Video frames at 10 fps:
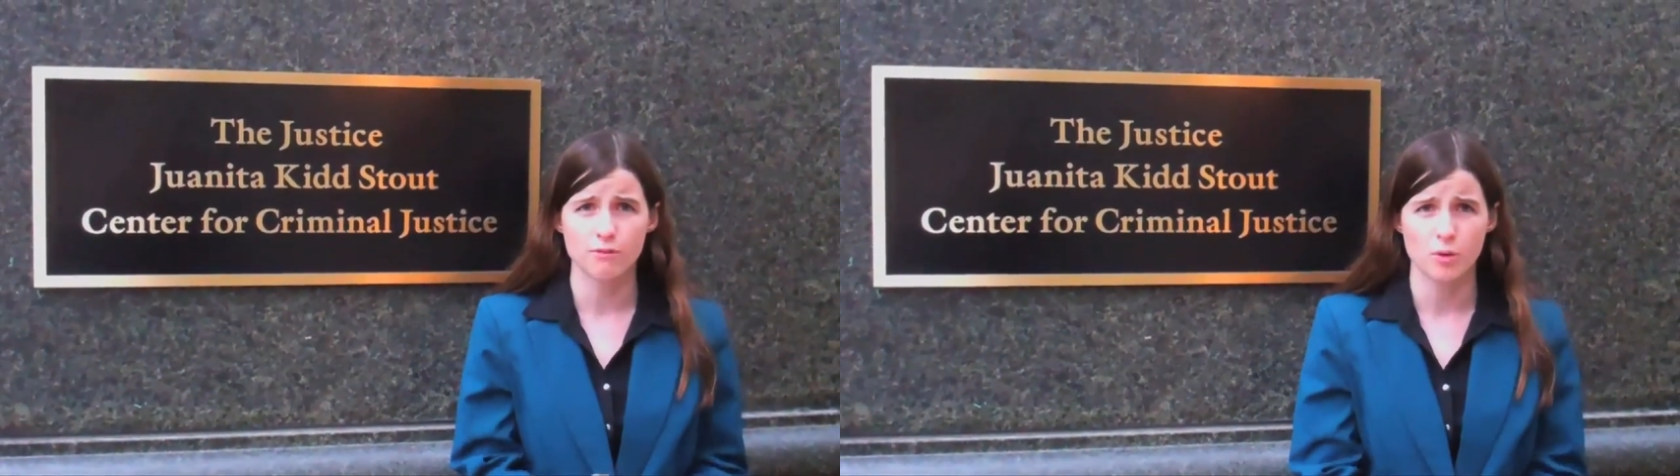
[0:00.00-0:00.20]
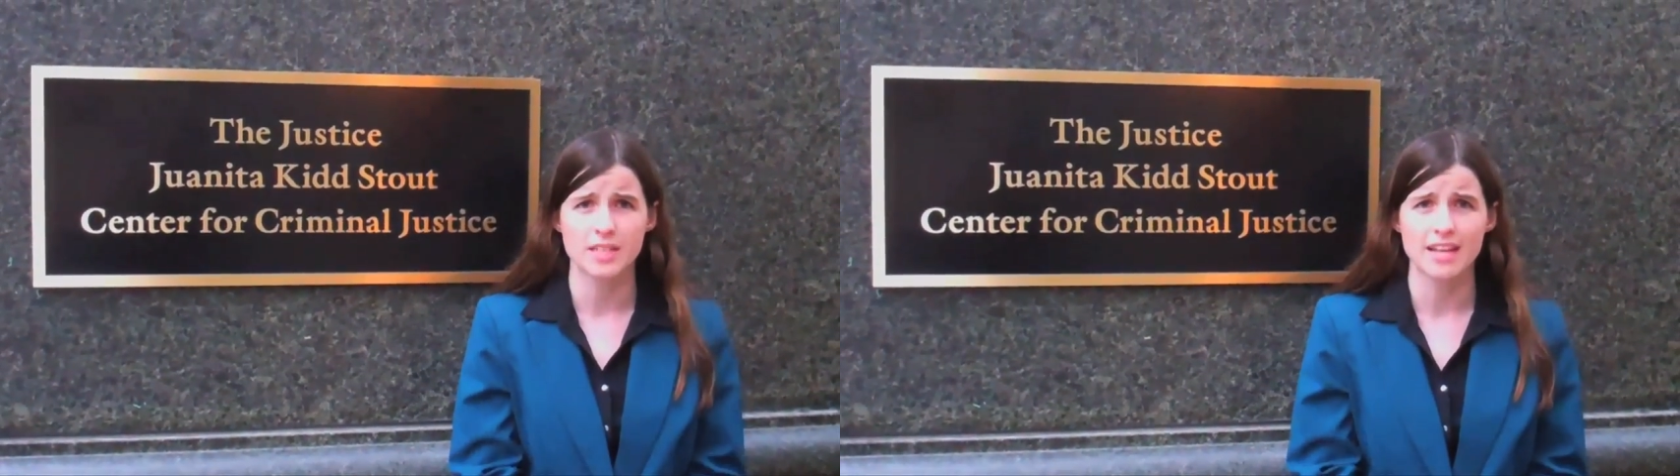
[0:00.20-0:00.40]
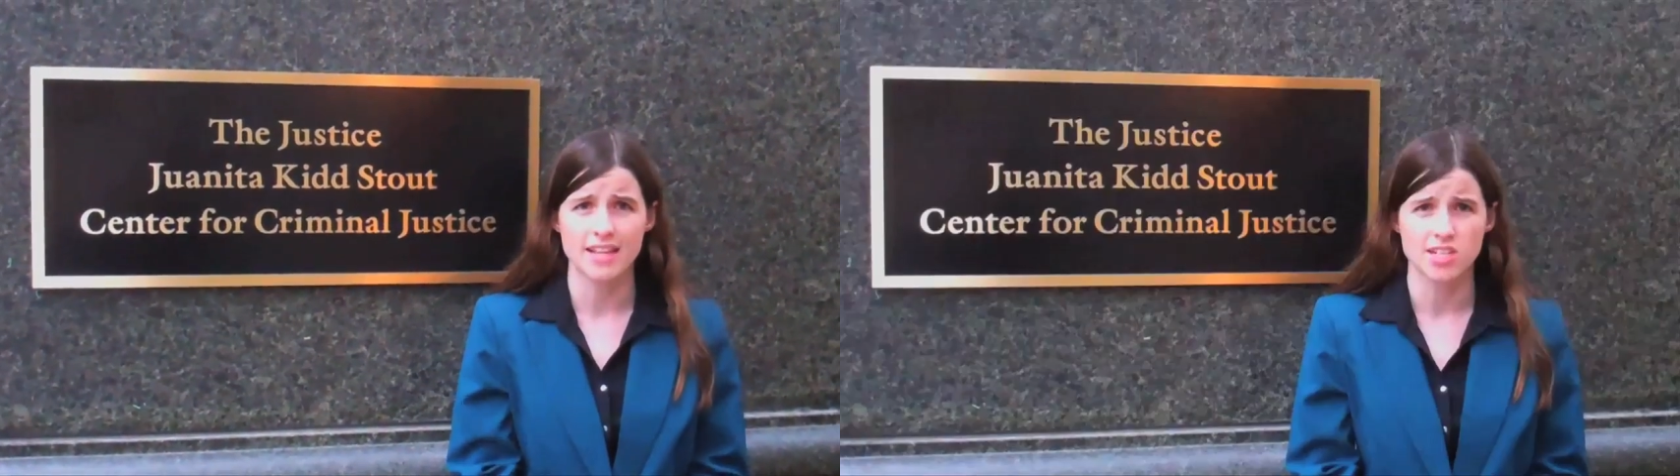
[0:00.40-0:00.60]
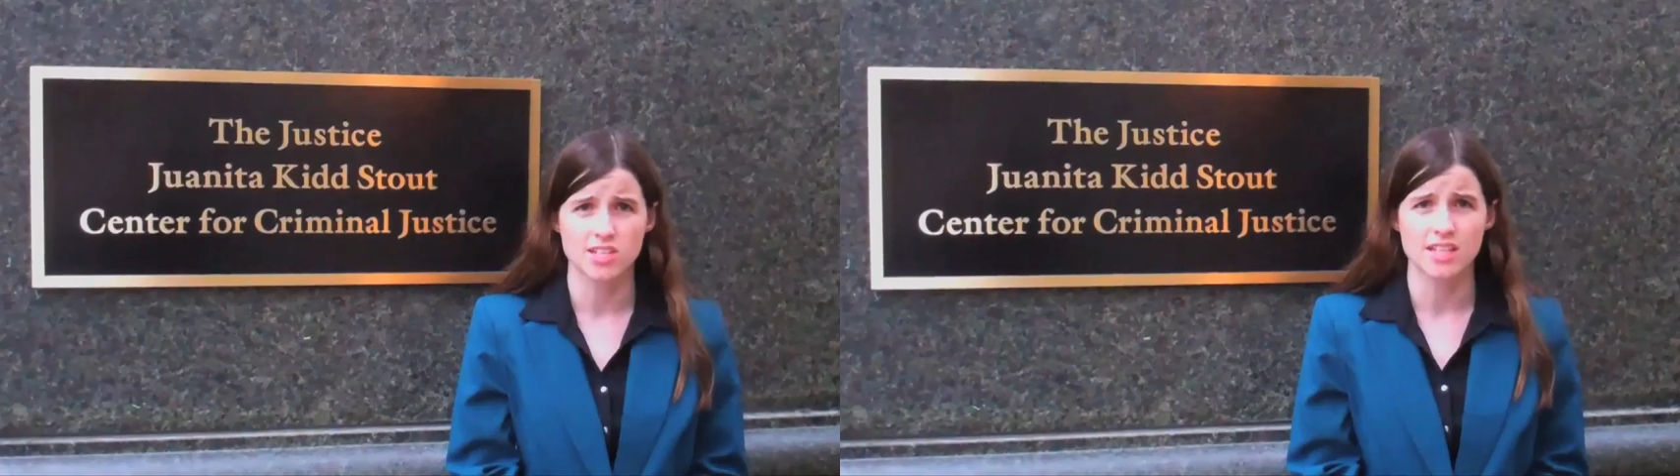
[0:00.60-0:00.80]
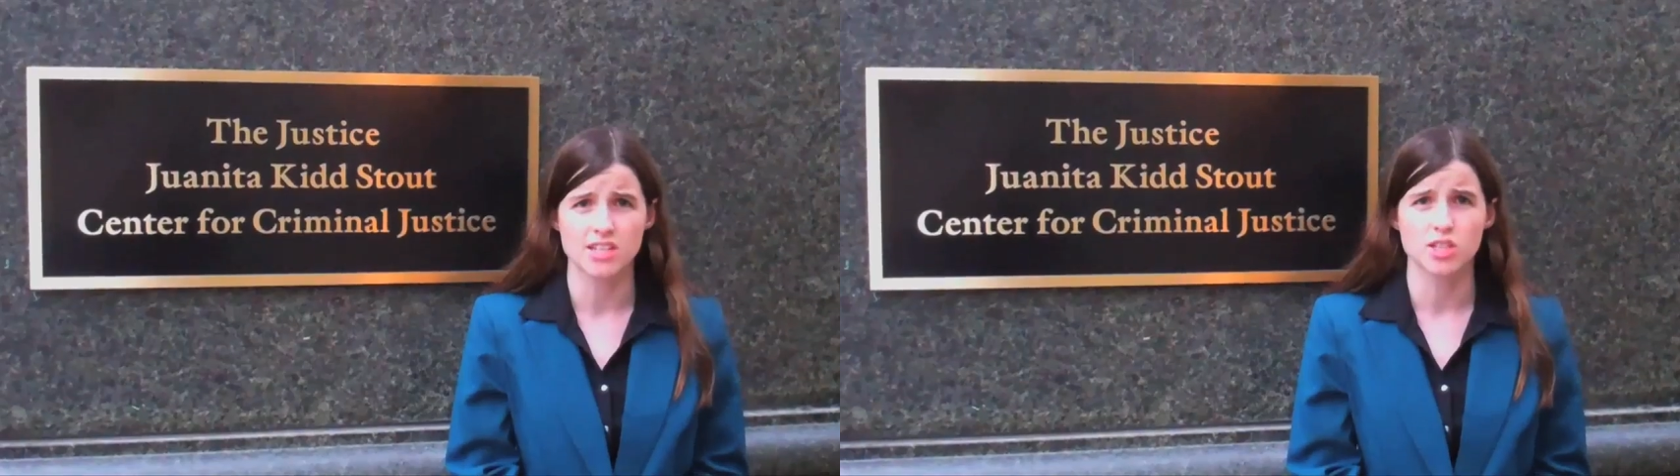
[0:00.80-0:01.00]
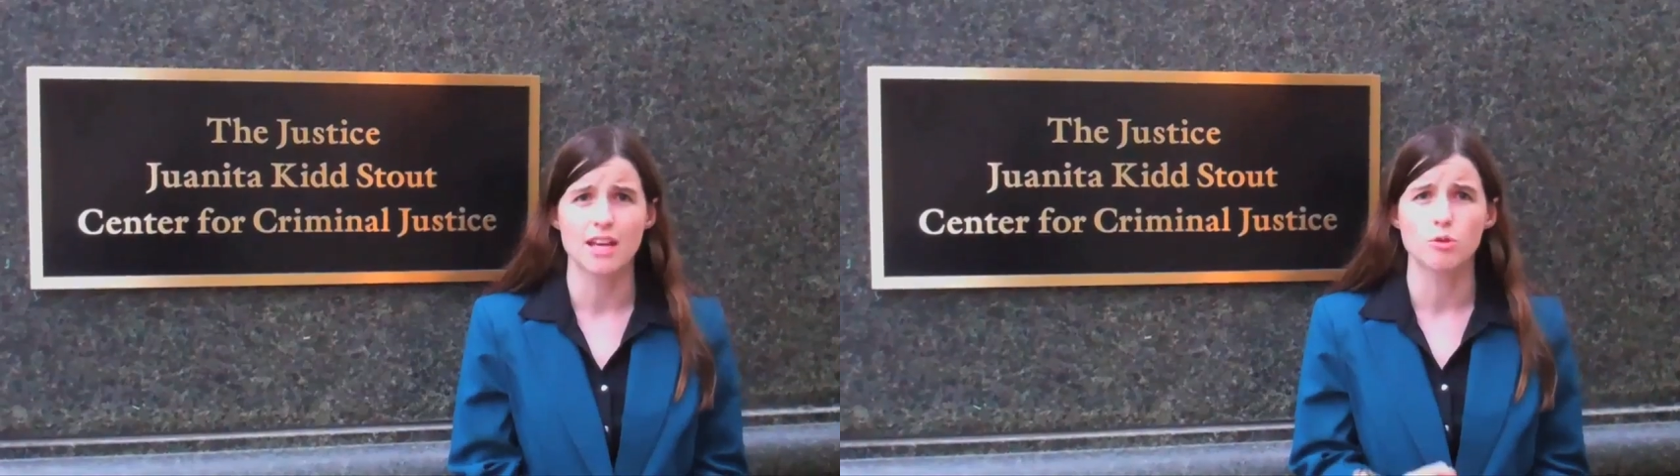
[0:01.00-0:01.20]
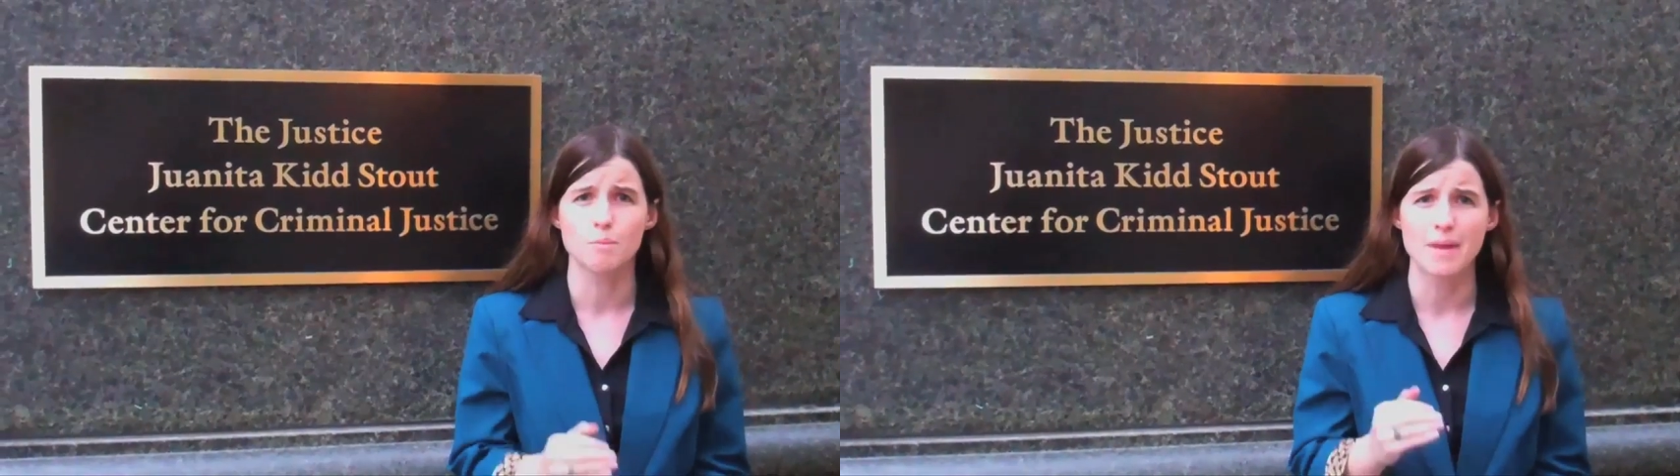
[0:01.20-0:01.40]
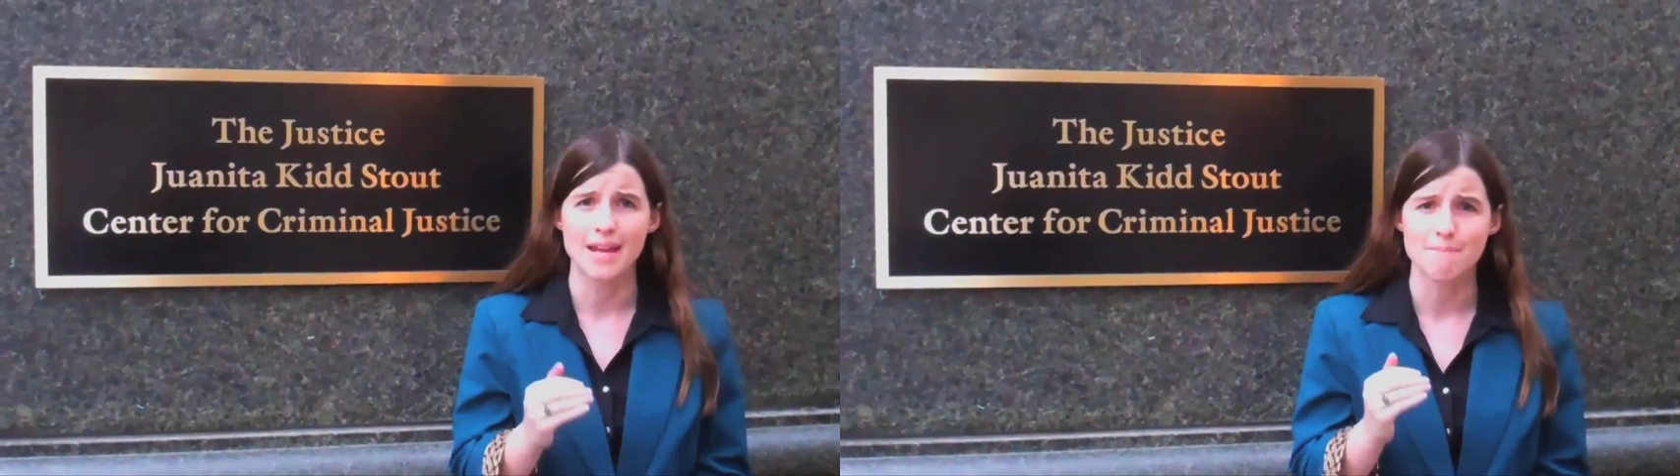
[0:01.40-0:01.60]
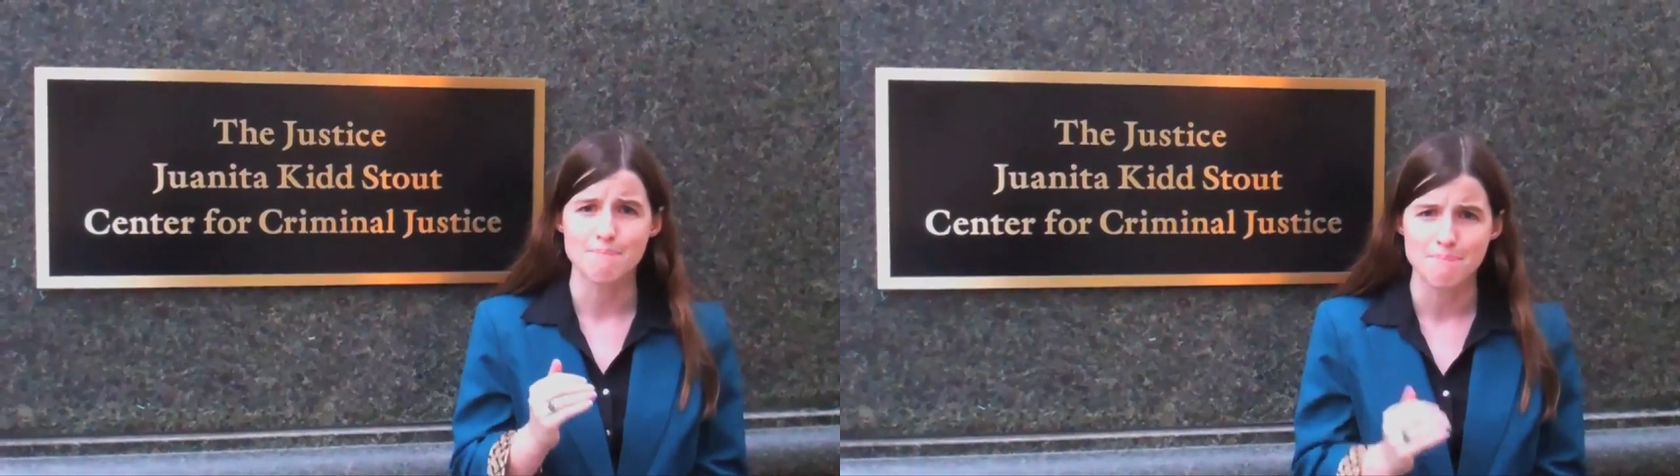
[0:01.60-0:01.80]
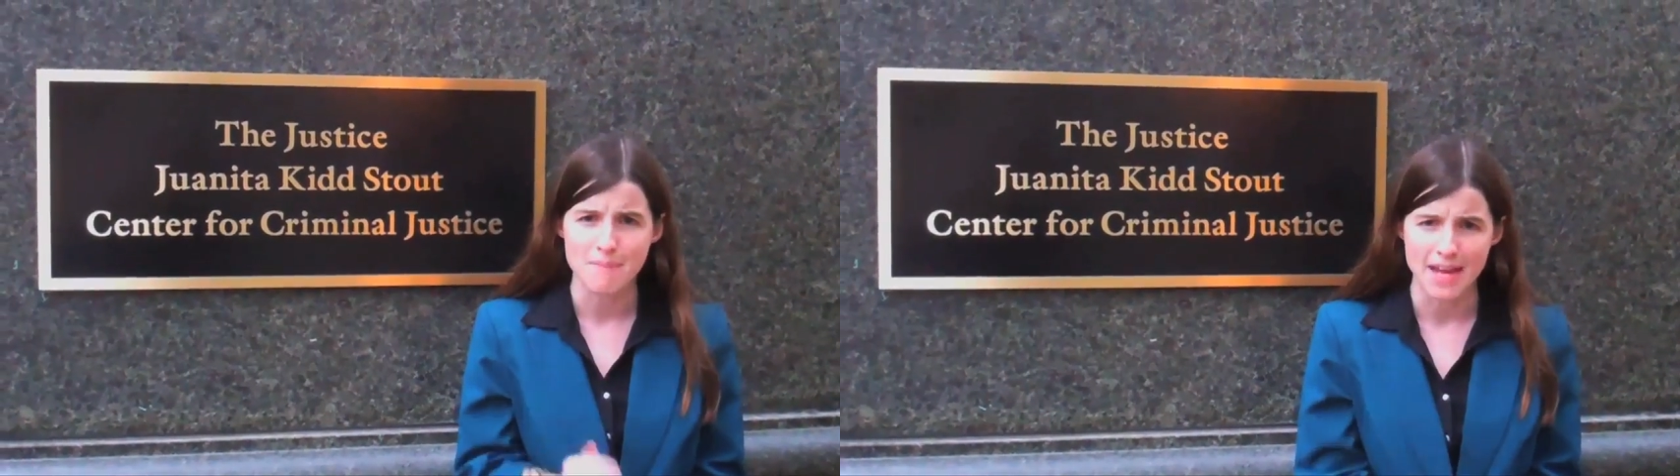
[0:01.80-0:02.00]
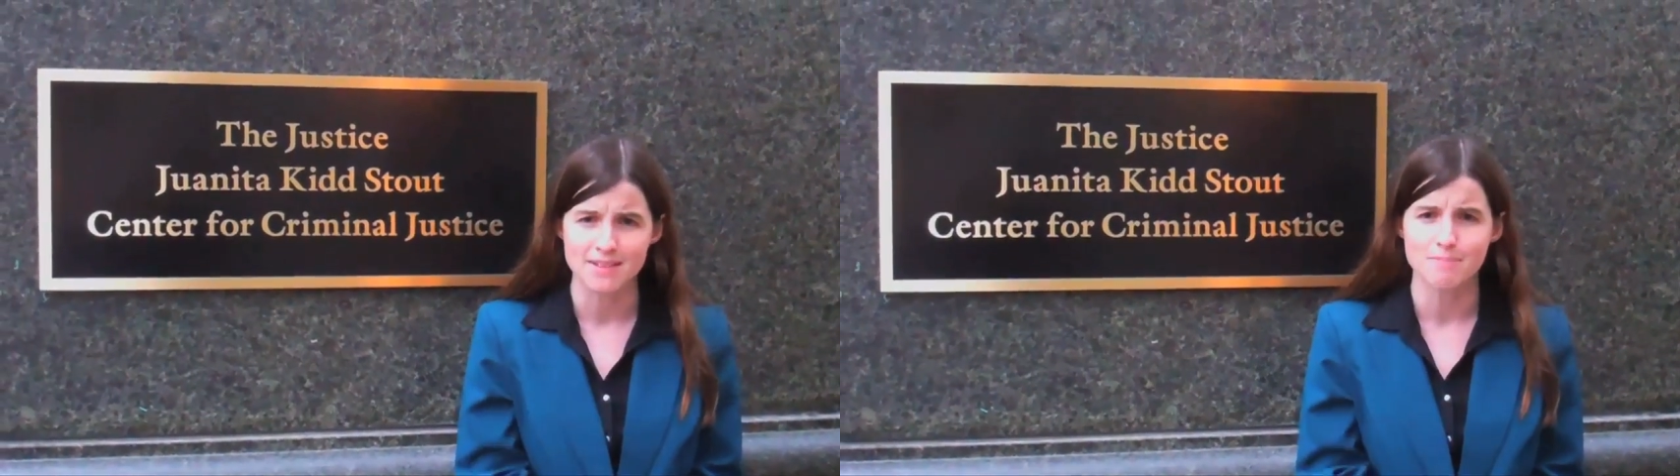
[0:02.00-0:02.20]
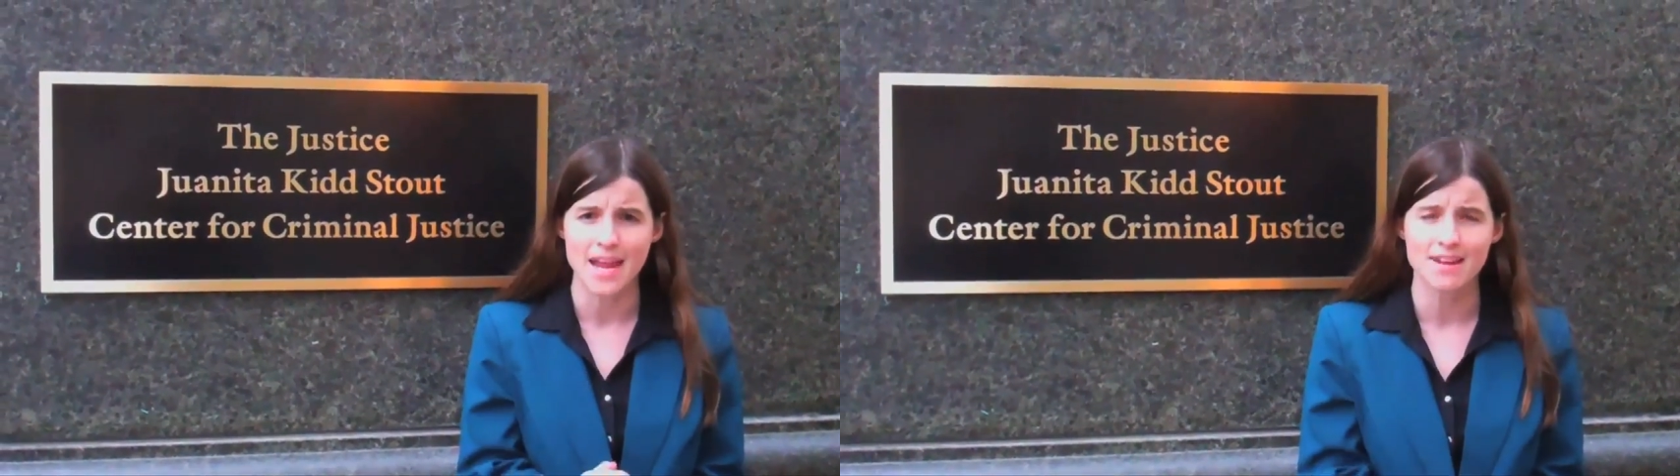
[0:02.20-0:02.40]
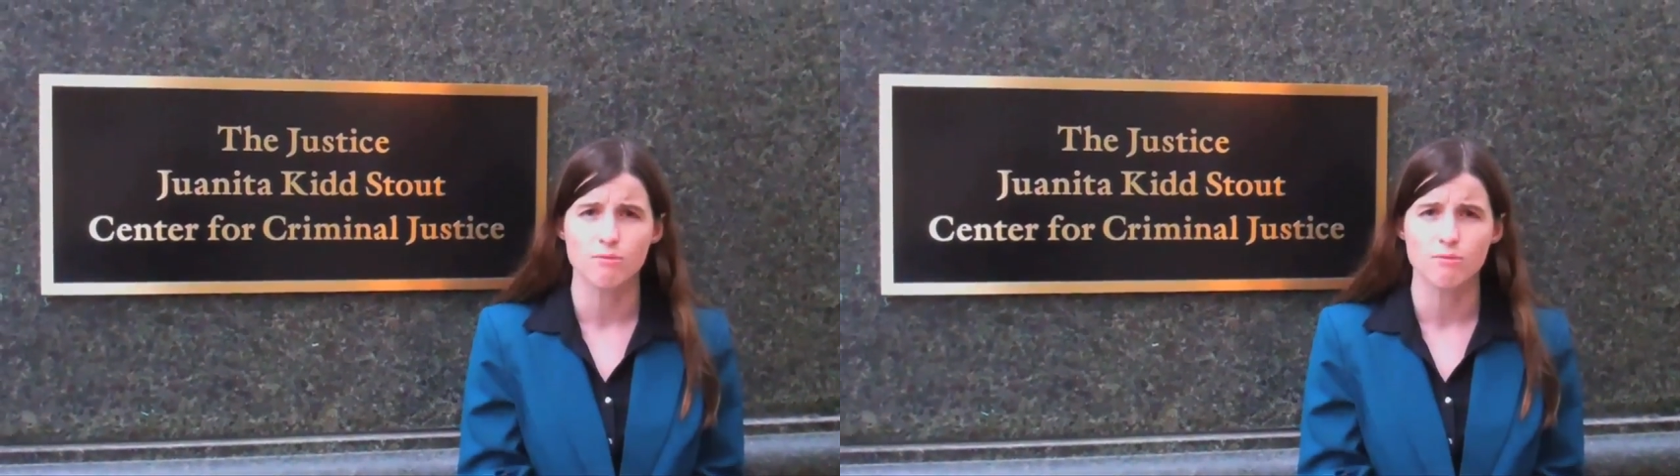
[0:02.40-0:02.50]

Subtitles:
forward that legislation that will make